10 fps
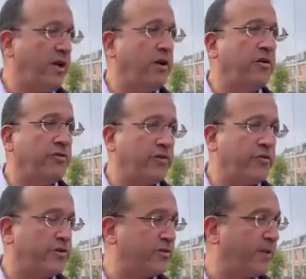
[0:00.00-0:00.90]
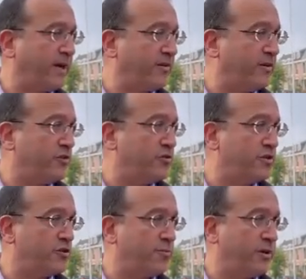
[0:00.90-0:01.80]
and not to respect the
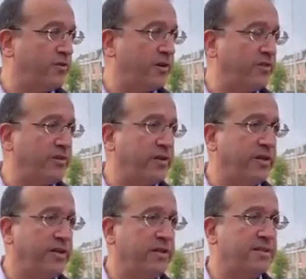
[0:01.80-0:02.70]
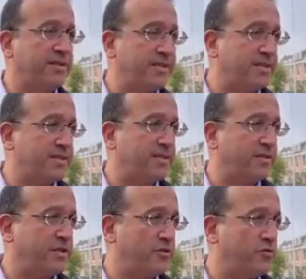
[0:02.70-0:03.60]
judicial process. He insists that
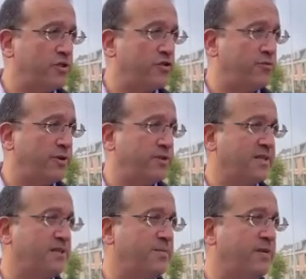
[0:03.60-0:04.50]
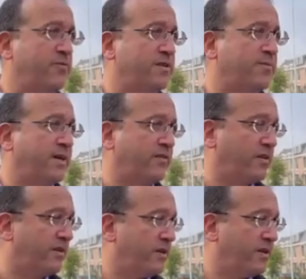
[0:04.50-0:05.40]
the judicial process be respected,
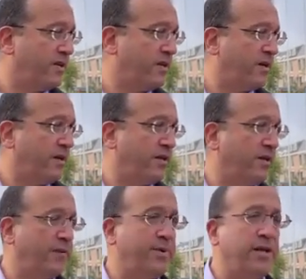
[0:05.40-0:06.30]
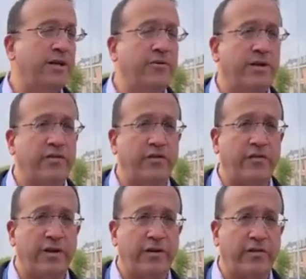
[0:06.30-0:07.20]
that there be no
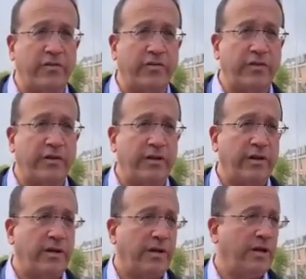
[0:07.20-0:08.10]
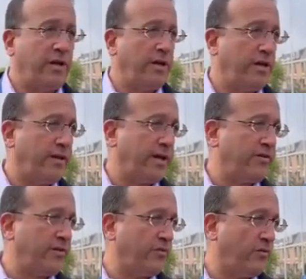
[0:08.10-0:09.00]
interference in that
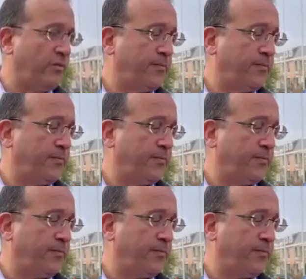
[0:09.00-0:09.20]
at all.